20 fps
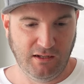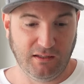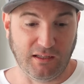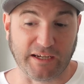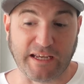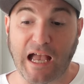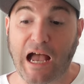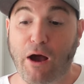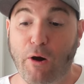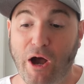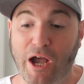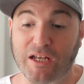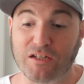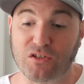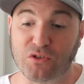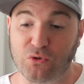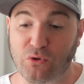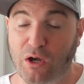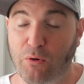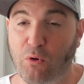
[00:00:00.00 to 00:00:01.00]
like how I
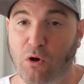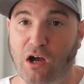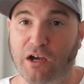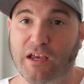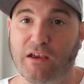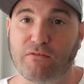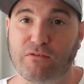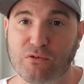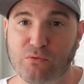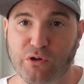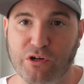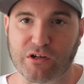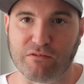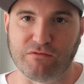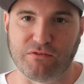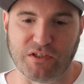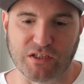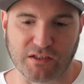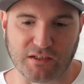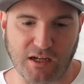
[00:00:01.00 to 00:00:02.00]
do, I walk everywhere
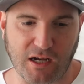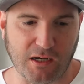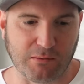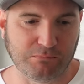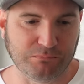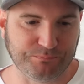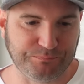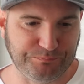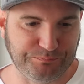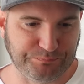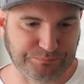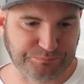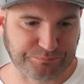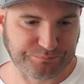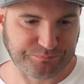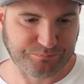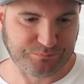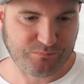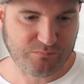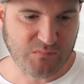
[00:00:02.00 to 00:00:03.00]
in Vietnam,
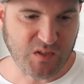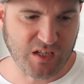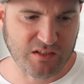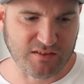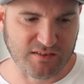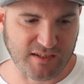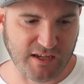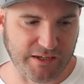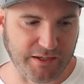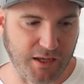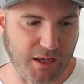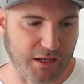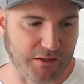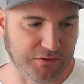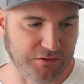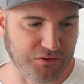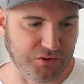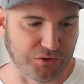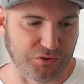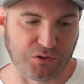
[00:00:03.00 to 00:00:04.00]
in
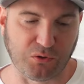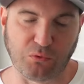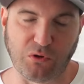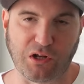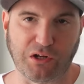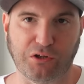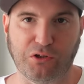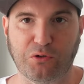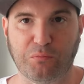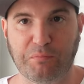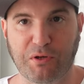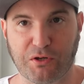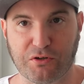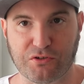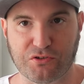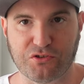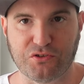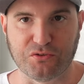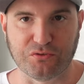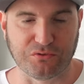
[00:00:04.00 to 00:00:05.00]
Saigon, you're going to want a good pair
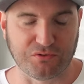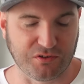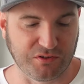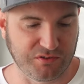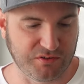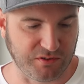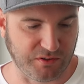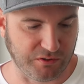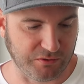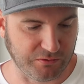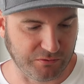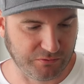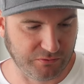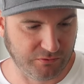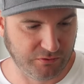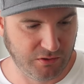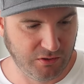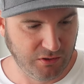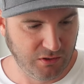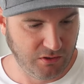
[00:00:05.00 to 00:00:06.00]
of shoes. So
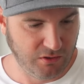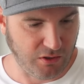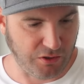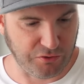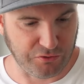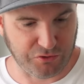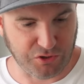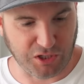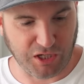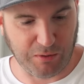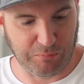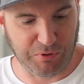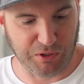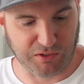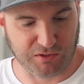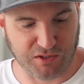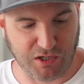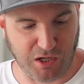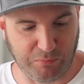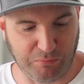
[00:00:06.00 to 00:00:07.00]
other thing I
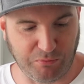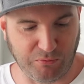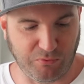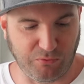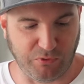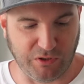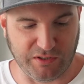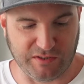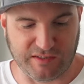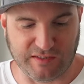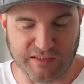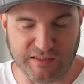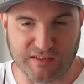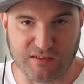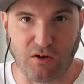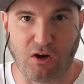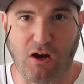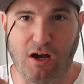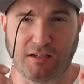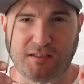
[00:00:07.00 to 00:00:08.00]
picked up was
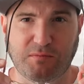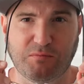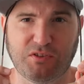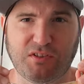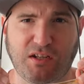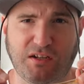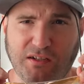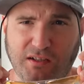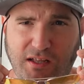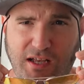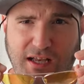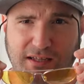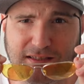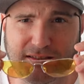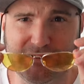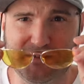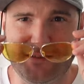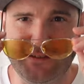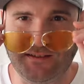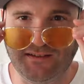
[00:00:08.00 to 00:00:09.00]
these awesome
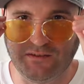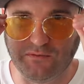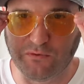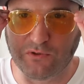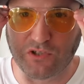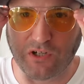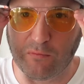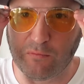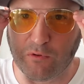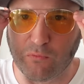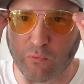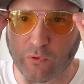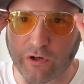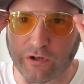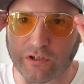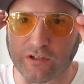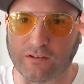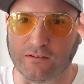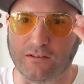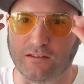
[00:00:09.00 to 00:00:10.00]
sunglasses, which I've been
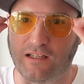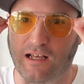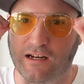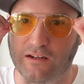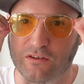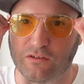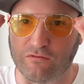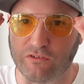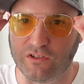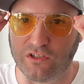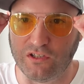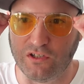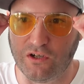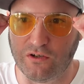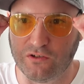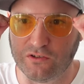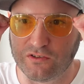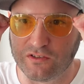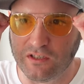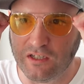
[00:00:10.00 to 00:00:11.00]
wearing in a lot of the
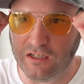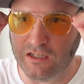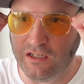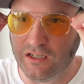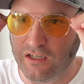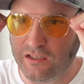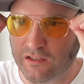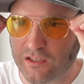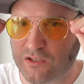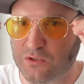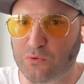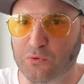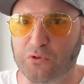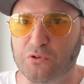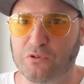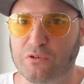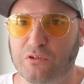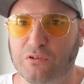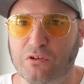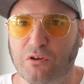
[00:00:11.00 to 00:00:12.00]
videos. These
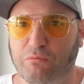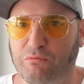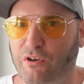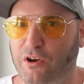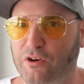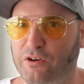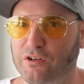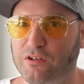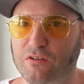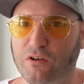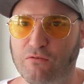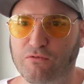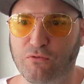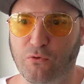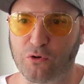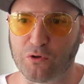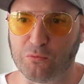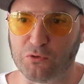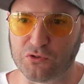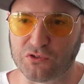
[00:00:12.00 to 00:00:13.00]
were a very
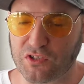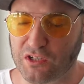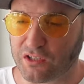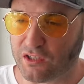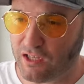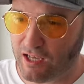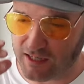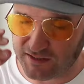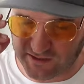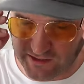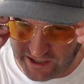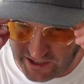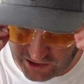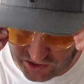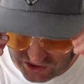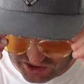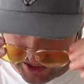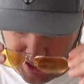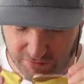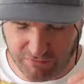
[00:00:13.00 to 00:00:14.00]
affordable sunglass. They
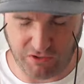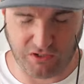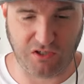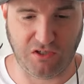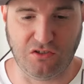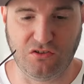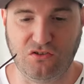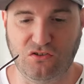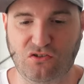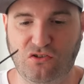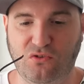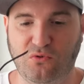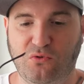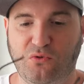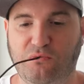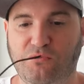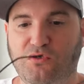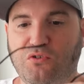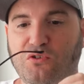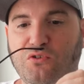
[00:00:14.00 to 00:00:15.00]
actually have a hinge to
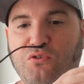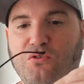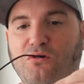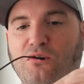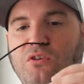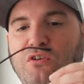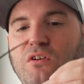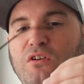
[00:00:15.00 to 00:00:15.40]
them too.